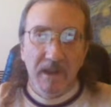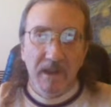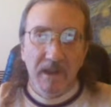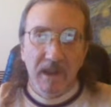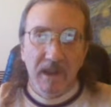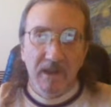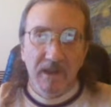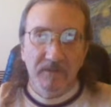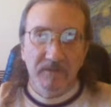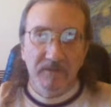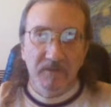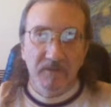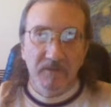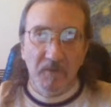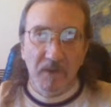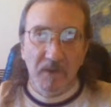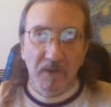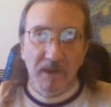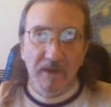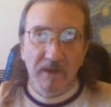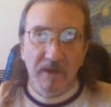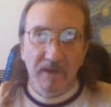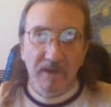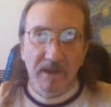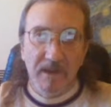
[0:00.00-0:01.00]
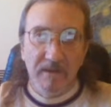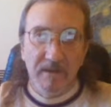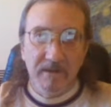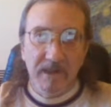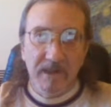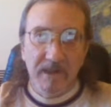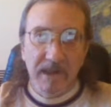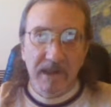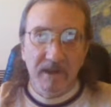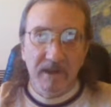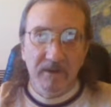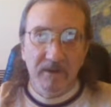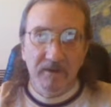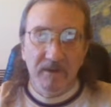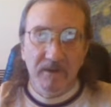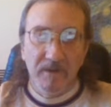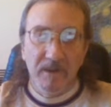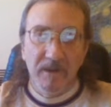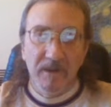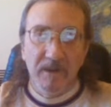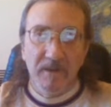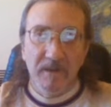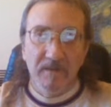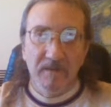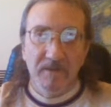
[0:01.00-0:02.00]
has directly allowed
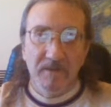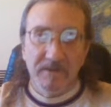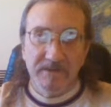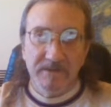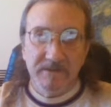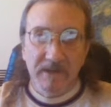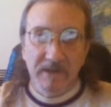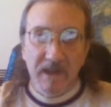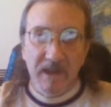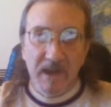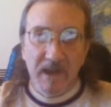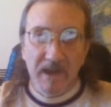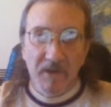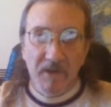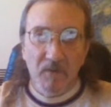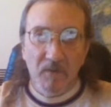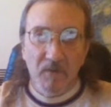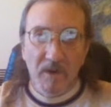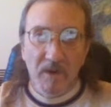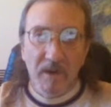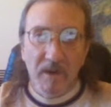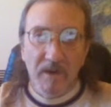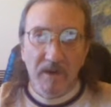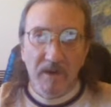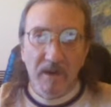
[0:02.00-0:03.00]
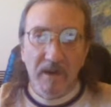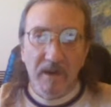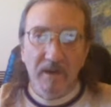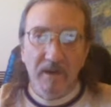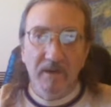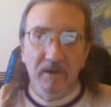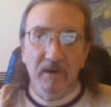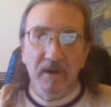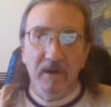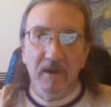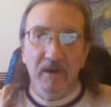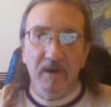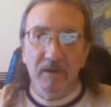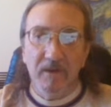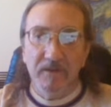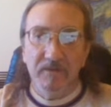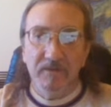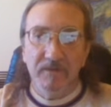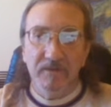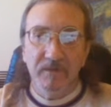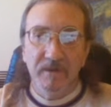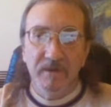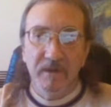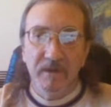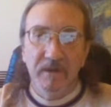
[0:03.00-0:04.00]
the skyrocketing
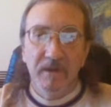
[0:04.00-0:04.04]
cost